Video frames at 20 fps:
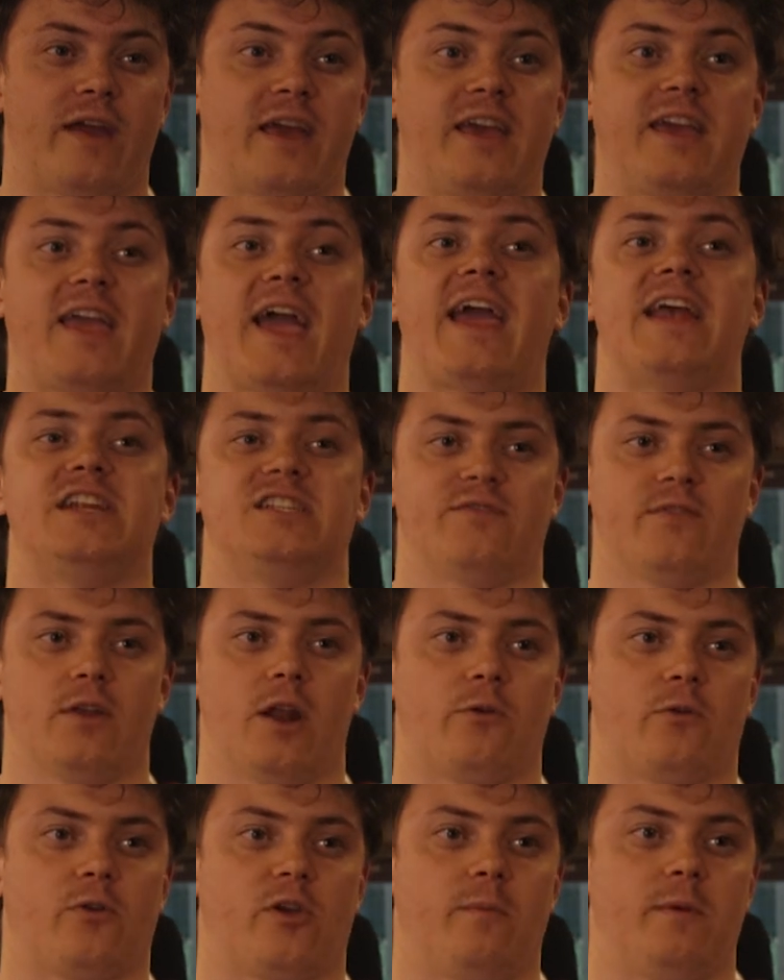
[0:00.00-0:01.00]
of engaged in the
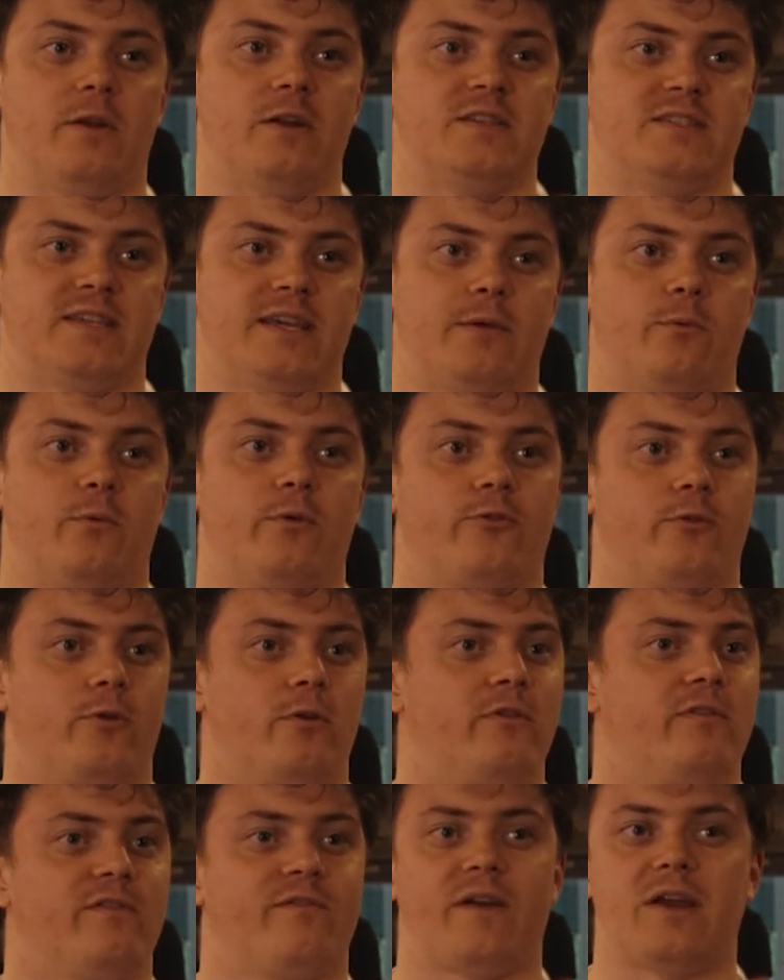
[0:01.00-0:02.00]
local community
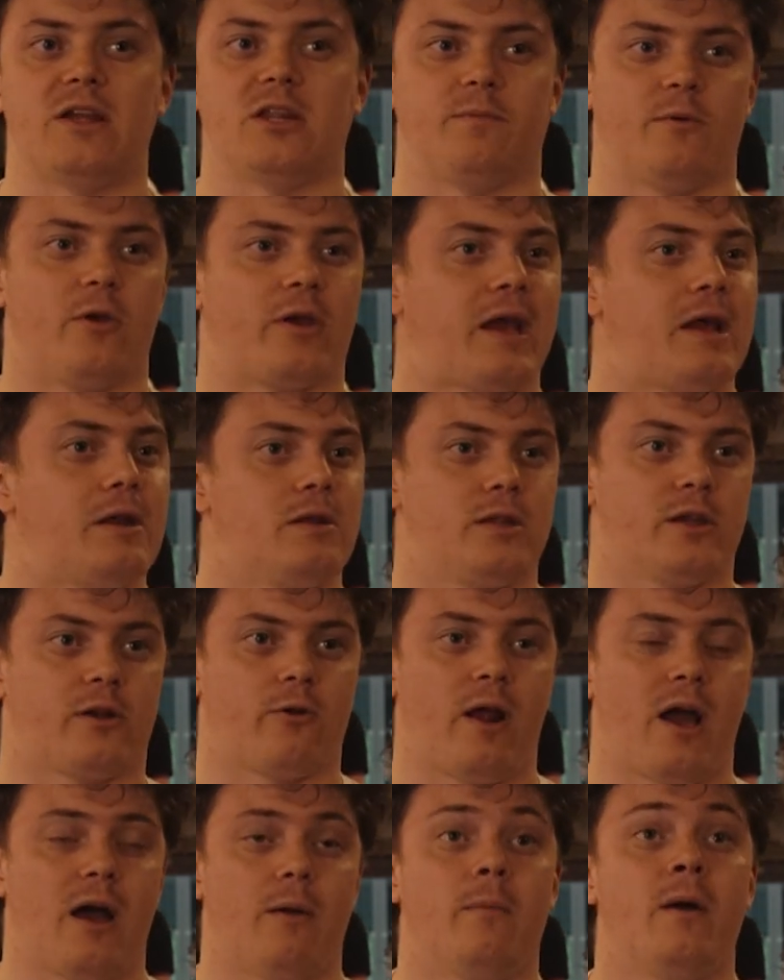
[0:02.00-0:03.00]
through Facebook,
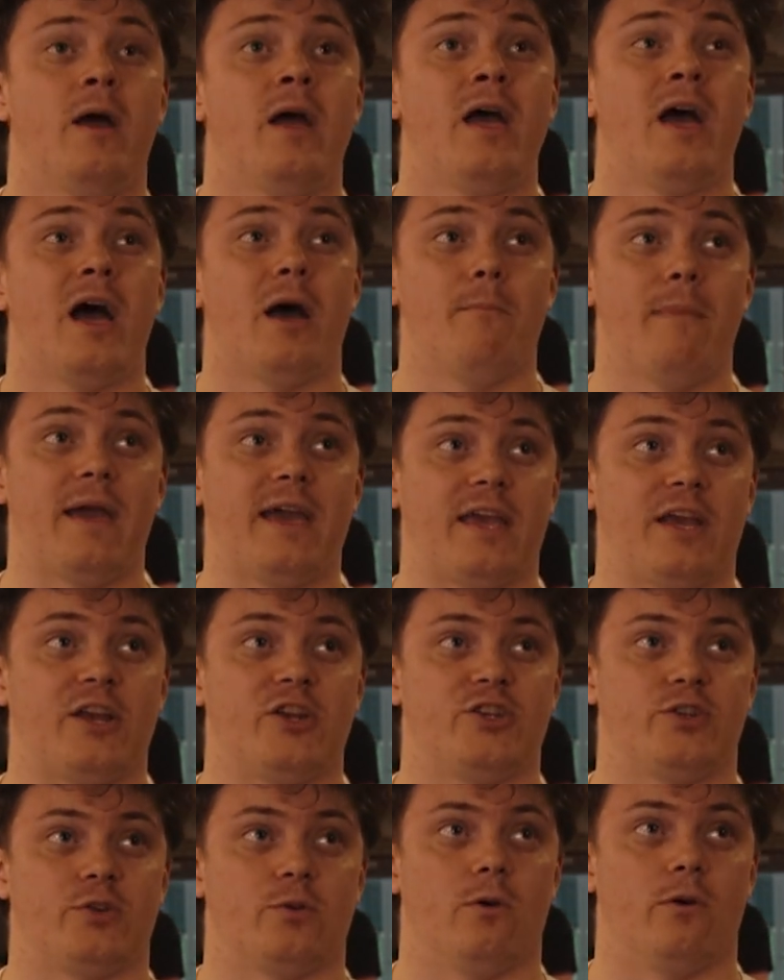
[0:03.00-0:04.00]
Instagram, and
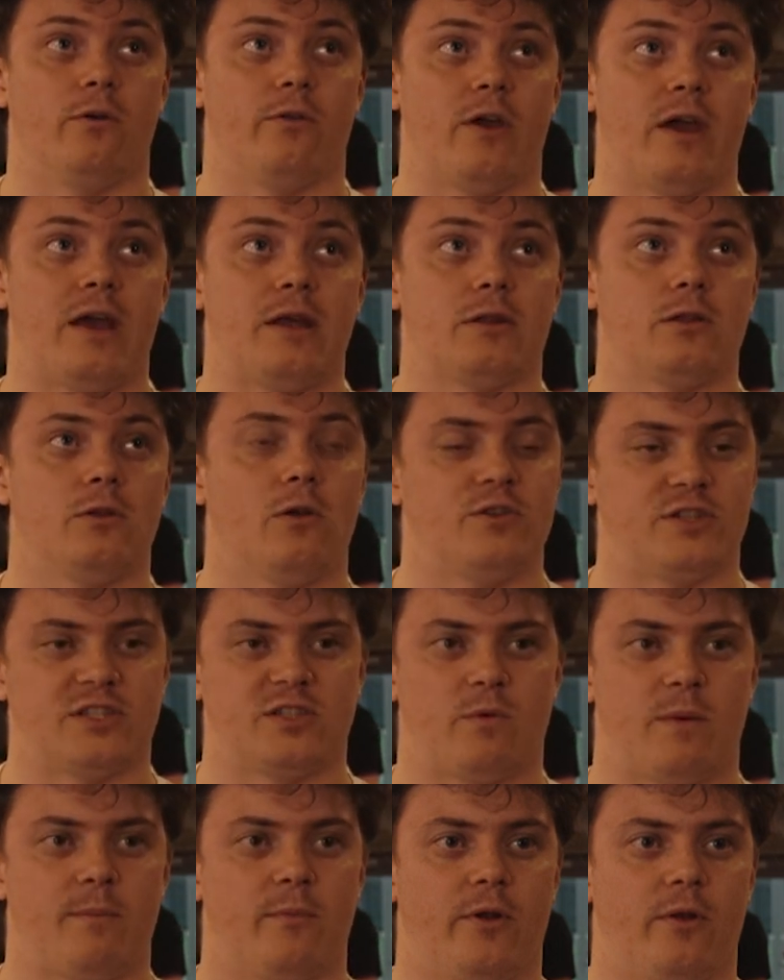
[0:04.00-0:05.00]
making sure that it's not
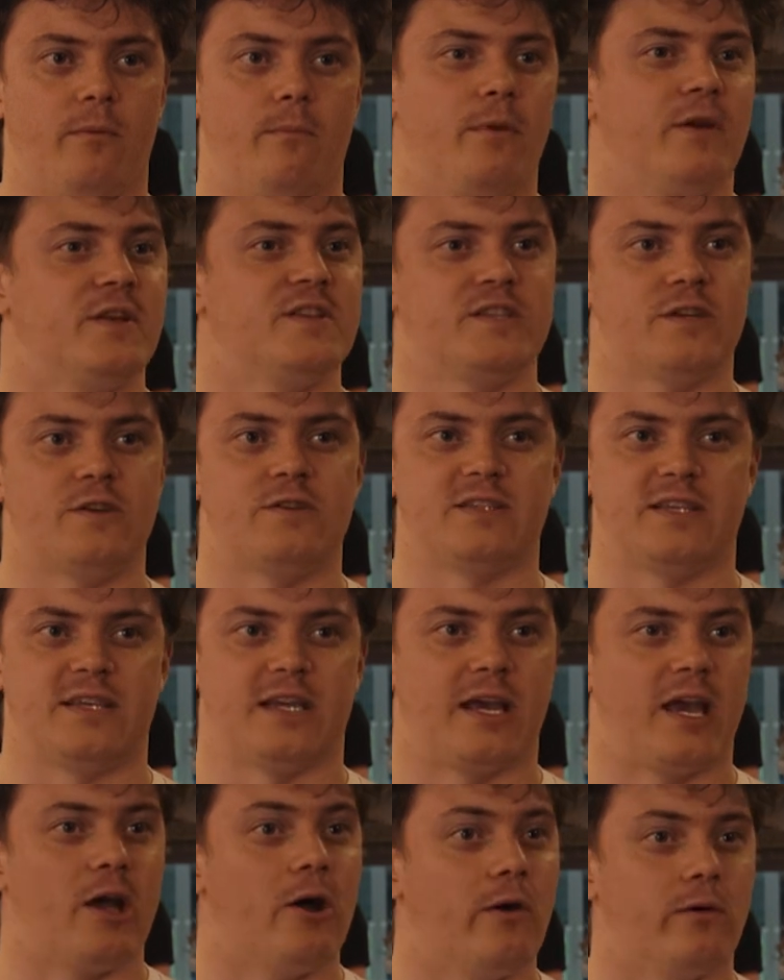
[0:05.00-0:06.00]
just Wimbledon, but
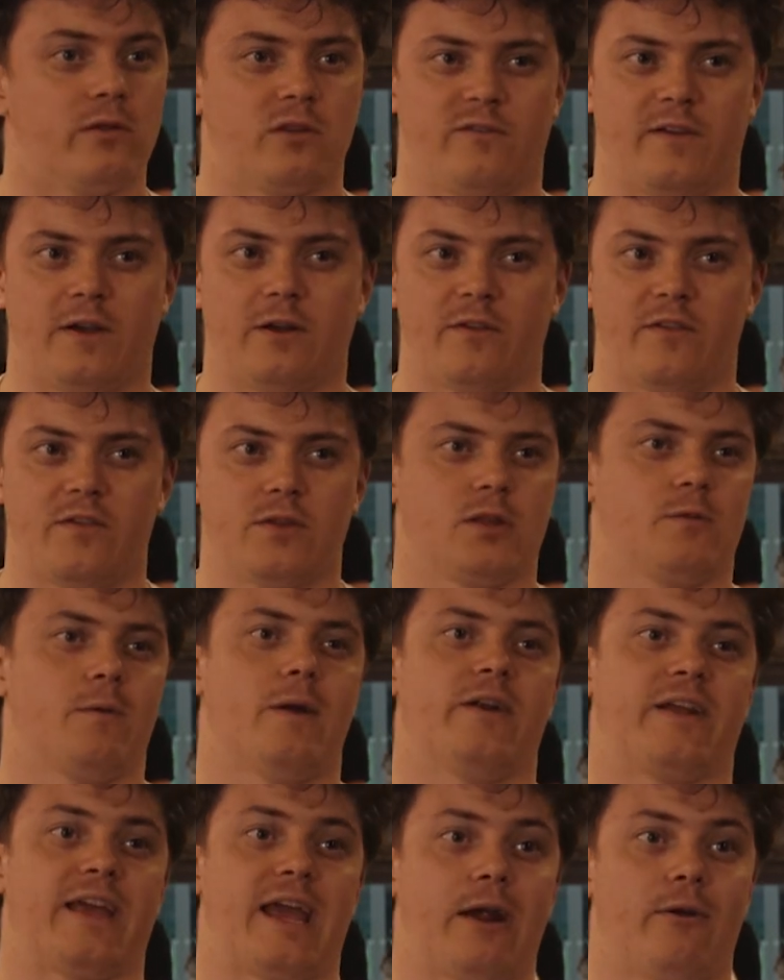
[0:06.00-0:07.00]
Tooting, Earlsfield, and the
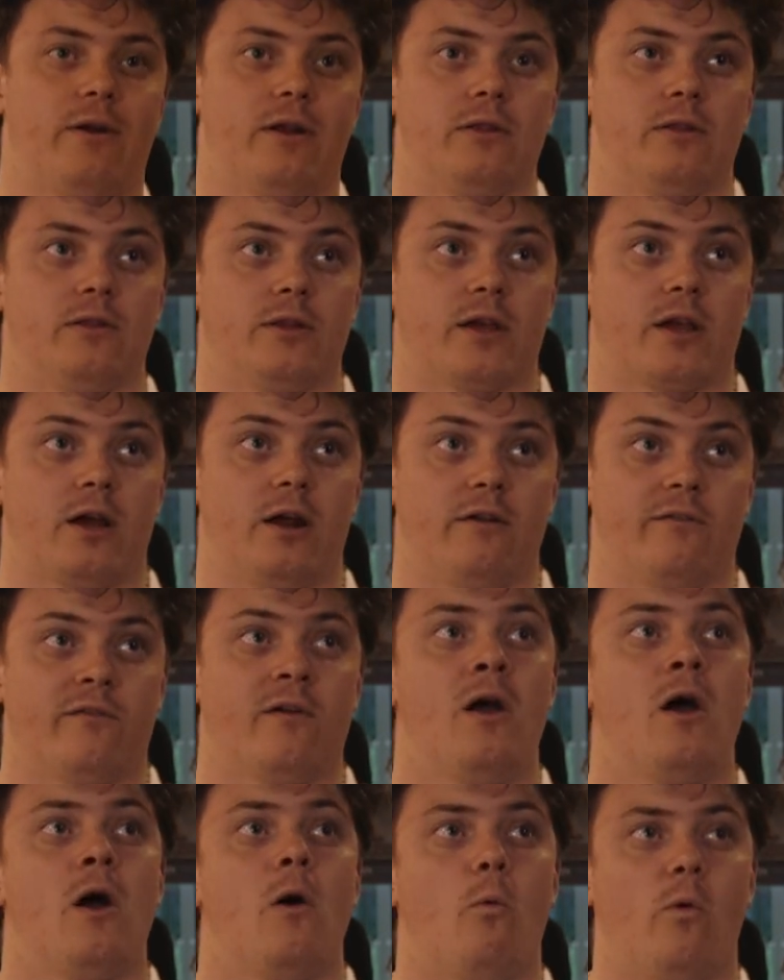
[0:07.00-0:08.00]
surrounding areas that kind
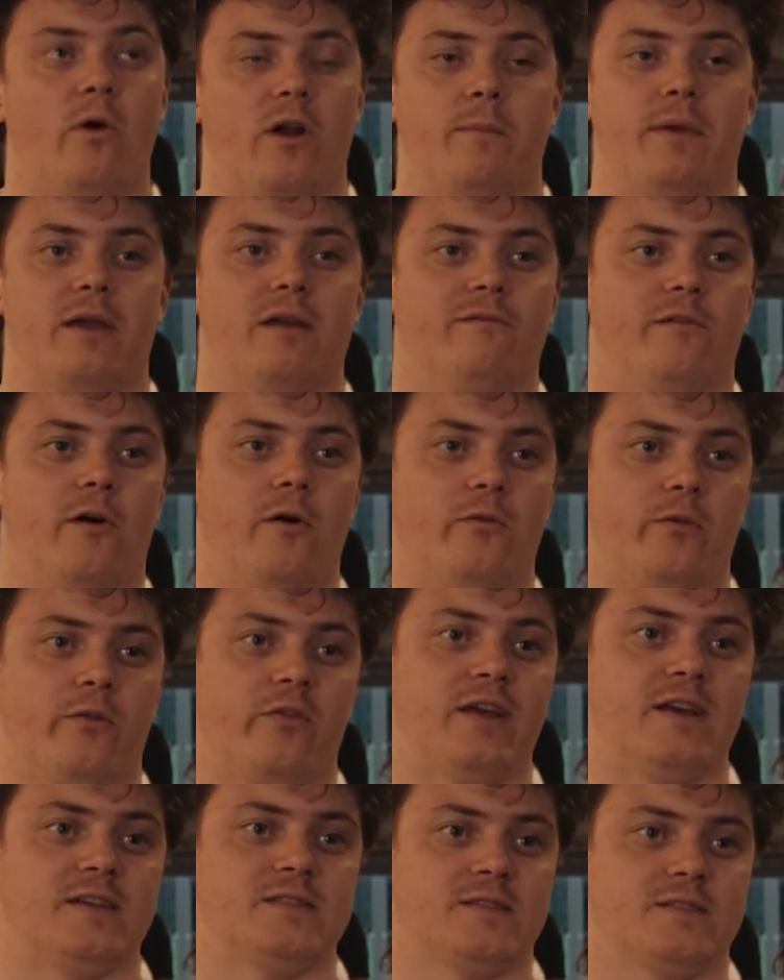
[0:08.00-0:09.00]
of want to be involved
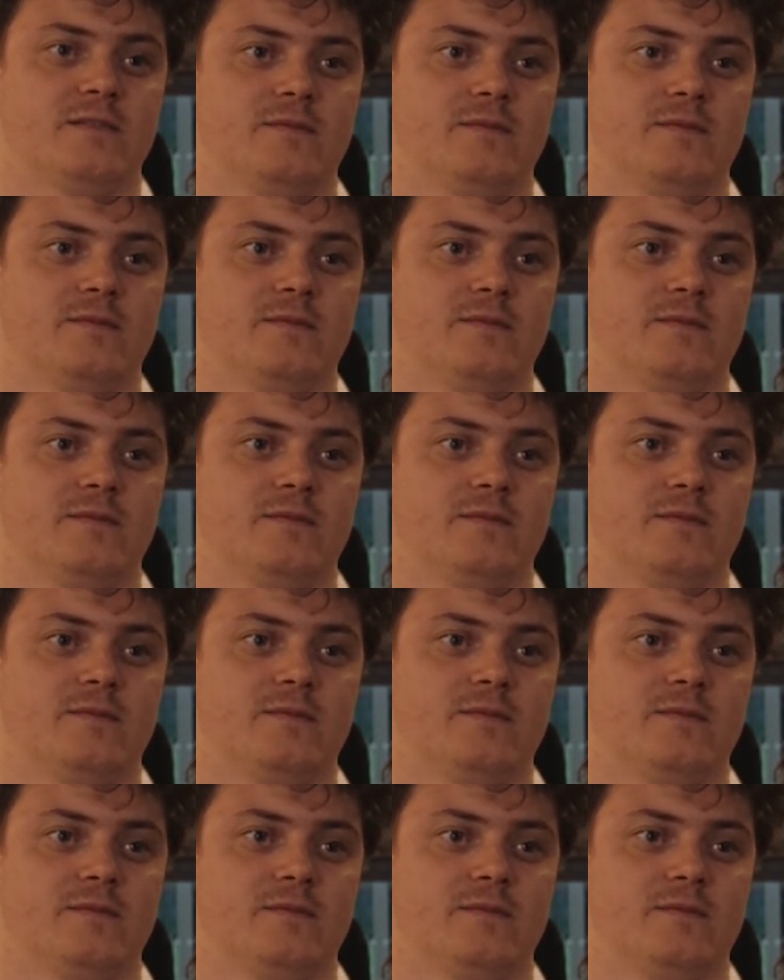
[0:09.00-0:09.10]
with this.